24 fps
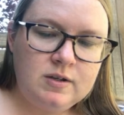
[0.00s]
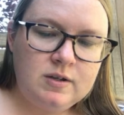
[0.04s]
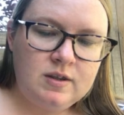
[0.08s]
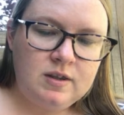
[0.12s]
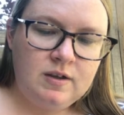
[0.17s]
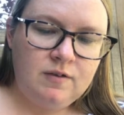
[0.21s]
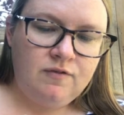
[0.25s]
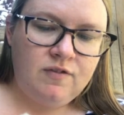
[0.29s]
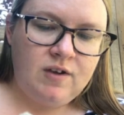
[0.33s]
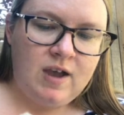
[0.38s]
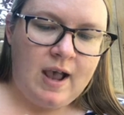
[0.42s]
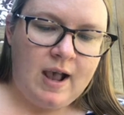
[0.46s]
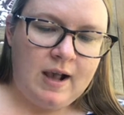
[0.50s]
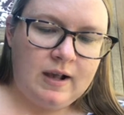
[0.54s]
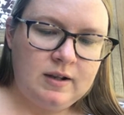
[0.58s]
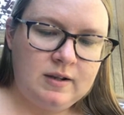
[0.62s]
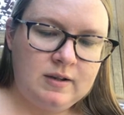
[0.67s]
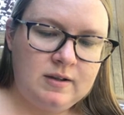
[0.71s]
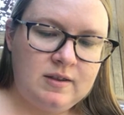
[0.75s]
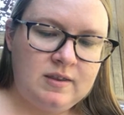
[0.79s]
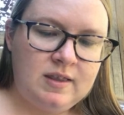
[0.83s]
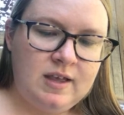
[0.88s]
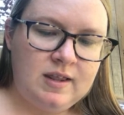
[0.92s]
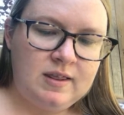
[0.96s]
the fact
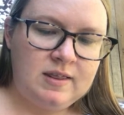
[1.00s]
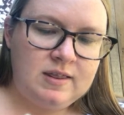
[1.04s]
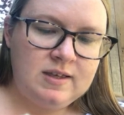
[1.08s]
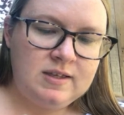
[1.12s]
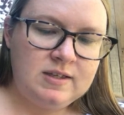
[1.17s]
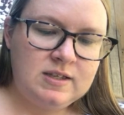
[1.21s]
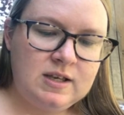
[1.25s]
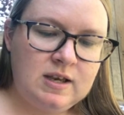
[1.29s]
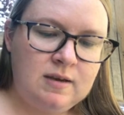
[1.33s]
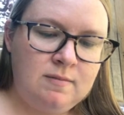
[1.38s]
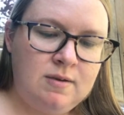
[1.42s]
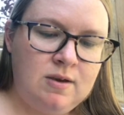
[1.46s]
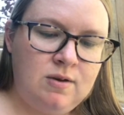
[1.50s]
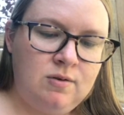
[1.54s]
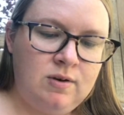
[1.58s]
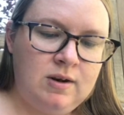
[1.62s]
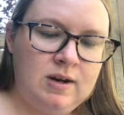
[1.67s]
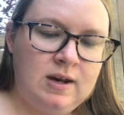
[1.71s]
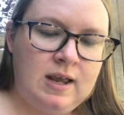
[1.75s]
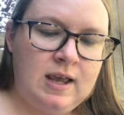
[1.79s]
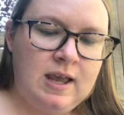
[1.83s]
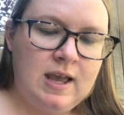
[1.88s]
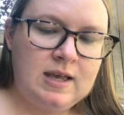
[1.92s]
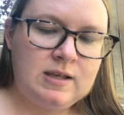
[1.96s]
that this
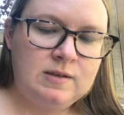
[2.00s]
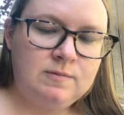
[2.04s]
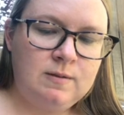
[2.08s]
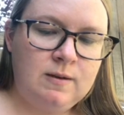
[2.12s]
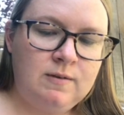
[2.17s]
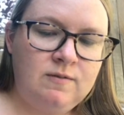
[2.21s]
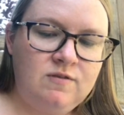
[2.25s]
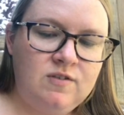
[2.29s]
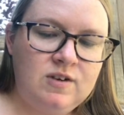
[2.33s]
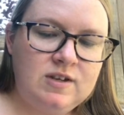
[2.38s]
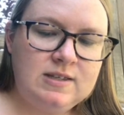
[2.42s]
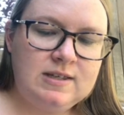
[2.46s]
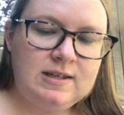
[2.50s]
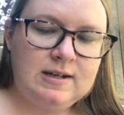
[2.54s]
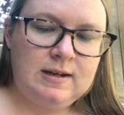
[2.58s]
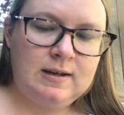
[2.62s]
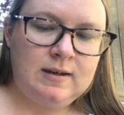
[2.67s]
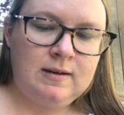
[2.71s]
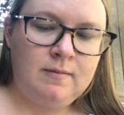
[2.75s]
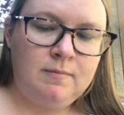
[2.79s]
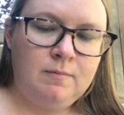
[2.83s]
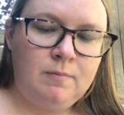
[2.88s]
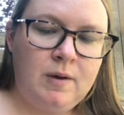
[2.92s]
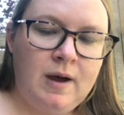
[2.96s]
community has been
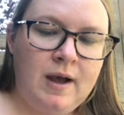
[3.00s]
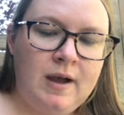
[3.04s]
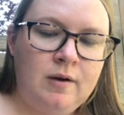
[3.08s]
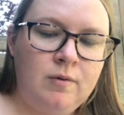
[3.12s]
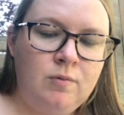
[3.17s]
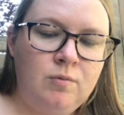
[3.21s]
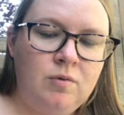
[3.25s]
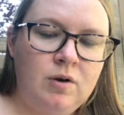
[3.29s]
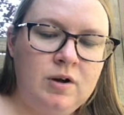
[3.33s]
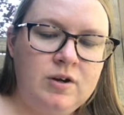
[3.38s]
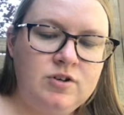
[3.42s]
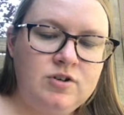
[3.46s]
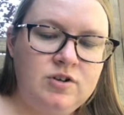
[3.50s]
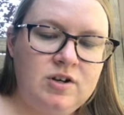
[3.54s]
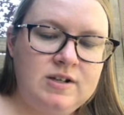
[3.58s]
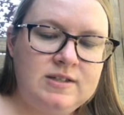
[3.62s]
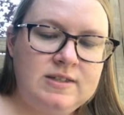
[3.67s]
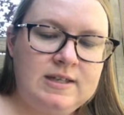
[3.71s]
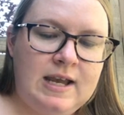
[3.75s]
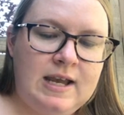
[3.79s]
visited by a wondrous